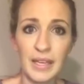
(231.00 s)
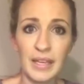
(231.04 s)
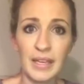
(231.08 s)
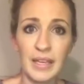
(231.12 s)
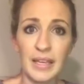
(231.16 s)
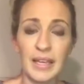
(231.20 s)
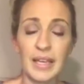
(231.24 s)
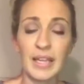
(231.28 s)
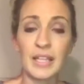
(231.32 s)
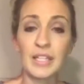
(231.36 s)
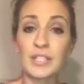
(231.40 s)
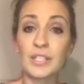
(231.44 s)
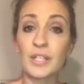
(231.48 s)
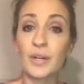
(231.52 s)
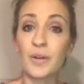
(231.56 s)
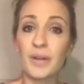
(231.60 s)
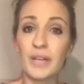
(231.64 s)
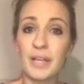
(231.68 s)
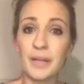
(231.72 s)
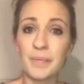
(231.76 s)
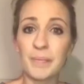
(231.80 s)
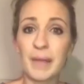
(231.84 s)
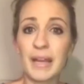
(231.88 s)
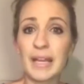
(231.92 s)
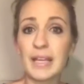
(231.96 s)
And so
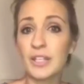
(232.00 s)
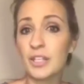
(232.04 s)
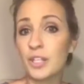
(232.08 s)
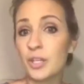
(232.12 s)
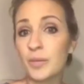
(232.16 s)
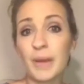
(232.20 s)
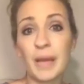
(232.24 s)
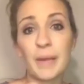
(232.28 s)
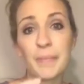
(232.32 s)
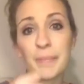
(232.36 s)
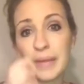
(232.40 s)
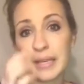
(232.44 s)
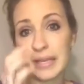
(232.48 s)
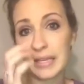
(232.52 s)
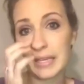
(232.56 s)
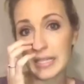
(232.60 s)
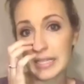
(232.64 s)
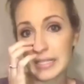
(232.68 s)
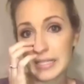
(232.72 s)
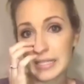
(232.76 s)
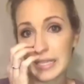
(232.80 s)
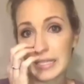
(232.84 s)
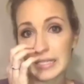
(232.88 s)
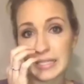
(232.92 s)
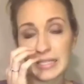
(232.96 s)
you might be in a
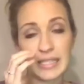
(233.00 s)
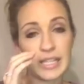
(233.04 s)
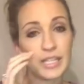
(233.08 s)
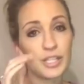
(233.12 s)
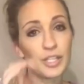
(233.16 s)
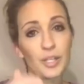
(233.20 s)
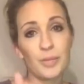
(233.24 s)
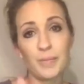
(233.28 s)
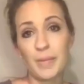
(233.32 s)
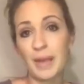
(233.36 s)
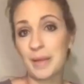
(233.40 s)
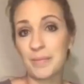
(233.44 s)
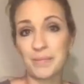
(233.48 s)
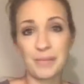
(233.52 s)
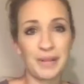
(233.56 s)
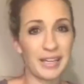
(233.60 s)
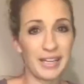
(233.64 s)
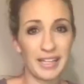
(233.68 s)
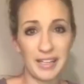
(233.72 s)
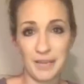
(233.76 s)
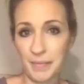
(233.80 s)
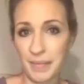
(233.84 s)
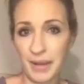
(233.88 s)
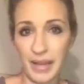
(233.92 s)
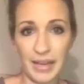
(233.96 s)
season that you make
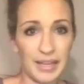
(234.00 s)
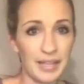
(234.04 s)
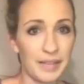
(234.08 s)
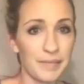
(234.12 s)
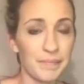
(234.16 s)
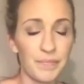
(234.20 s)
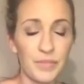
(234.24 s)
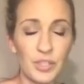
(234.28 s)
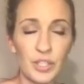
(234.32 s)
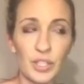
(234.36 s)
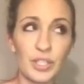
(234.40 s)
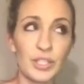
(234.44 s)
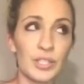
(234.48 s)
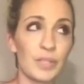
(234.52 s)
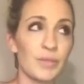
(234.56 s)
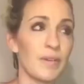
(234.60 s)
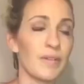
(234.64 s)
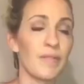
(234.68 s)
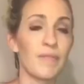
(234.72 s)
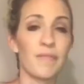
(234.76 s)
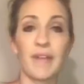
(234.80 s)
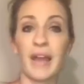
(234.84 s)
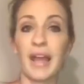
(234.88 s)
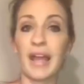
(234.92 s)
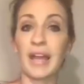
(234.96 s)
plenty of money. You're doing
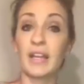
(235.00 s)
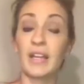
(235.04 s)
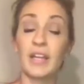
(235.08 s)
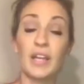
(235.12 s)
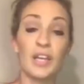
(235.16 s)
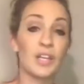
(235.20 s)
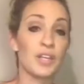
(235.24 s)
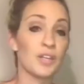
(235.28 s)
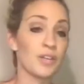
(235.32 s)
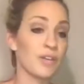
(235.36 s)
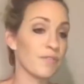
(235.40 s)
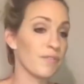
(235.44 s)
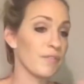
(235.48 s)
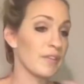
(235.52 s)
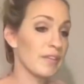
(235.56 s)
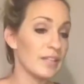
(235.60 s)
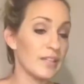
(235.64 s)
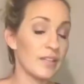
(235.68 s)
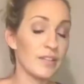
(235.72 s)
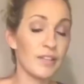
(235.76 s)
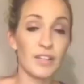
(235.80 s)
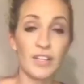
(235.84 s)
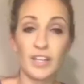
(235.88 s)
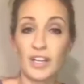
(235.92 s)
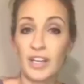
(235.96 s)
fine. You
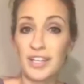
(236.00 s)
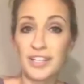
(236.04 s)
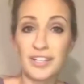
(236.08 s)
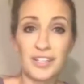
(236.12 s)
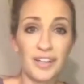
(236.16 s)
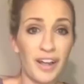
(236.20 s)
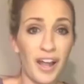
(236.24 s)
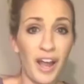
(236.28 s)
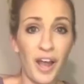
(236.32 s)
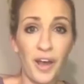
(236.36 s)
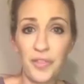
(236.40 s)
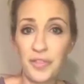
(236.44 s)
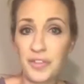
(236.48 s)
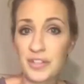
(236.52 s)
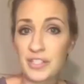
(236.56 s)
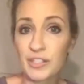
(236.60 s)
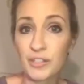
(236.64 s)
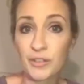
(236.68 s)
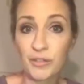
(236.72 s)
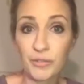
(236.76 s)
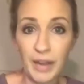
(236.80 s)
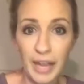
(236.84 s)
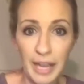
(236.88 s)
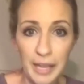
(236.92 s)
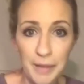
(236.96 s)
feel good. Your health is
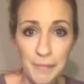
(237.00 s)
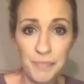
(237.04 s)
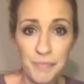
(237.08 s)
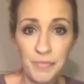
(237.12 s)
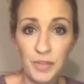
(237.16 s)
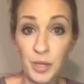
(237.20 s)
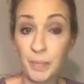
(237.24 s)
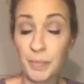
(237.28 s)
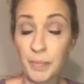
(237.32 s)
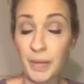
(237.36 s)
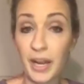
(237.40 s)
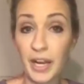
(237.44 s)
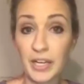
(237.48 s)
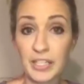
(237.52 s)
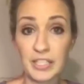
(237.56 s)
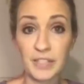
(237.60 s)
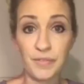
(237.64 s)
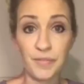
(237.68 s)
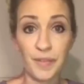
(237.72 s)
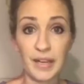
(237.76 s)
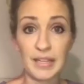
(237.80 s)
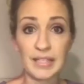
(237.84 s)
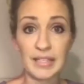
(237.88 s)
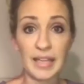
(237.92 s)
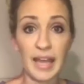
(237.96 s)
great. Your marriage is
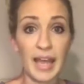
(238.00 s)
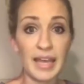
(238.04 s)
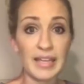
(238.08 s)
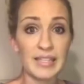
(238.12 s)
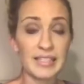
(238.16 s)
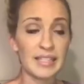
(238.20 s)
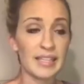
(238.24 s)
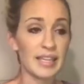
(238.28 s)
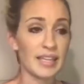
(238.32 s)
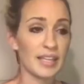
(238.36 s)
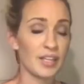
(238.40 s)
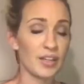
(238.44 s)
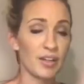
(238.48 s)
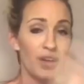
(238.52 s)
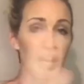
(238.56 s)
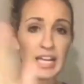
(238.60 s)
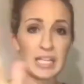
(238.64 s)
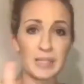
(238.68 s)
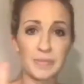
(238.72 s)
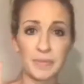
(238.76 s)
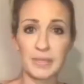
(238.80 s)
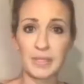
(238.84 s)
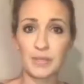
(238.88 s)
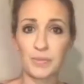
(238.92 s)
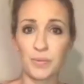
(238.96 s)
fantastic. Your
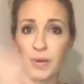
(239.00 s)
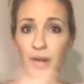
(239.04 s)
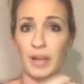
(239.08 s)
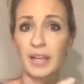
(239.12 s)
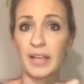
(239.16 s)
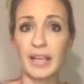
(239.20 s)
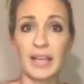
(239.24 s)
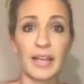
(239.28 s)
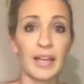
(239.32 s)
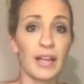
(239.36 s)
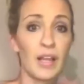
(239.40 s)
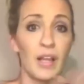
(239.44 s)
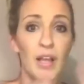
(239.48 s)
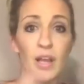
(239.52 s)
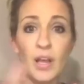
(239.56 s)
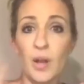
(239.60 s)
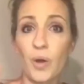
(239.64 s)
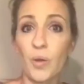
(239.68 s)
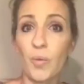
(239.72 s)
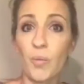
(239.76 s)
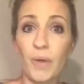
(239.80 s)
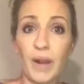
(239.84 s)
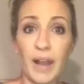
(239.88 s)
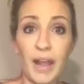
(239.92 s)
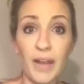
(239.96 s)
husband's working.
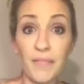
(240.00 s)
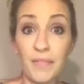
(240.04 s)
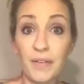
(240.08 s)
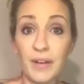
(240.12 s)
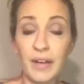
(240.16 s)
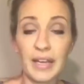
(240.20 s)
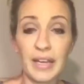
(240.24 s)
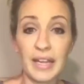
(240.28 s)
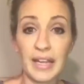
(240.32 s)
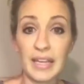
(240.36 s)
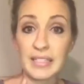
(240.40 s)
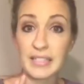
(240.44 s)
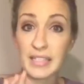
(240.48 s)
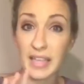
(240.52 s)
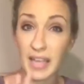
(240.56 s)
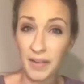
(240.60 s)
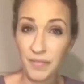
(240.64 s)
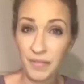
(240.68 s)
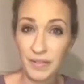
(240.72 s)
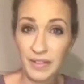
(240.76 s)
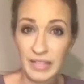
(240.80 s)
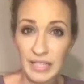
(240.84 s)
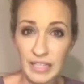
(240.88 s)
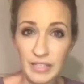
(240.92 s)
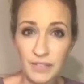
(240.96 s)
Whatever it is,
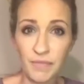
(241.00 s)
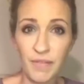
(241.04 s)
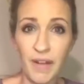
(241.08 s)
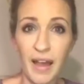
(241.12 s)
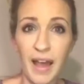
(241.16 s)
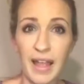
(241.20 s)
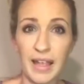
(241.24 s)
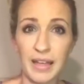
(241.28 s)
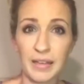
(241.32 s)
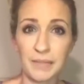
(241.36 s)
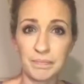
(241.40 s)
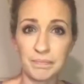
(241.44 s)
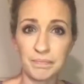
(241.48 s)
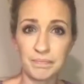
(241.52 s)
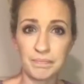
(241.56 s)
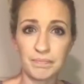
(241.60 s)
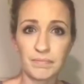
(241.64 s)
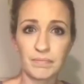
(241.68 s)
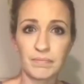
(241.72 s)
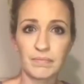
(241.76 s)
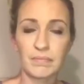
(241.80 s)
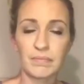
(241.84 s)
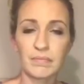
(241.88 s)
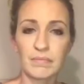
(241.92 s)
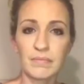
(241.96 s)
everything's fine.
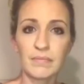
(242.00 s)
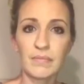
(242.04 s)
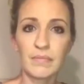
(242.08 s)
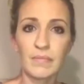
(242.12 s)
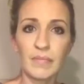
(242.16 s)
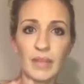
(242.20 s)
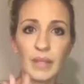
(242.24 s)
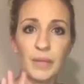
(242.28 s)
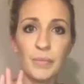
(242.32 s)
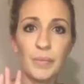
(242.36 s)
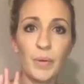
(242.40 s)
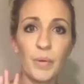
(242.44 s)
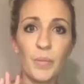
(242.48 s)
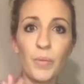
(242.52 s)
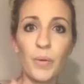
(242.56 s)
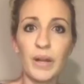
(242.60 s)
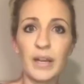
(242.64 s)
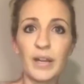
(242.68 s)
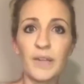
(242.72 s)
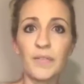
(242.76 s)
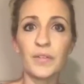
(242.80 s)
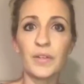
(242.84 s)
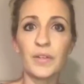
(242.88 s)
But what if you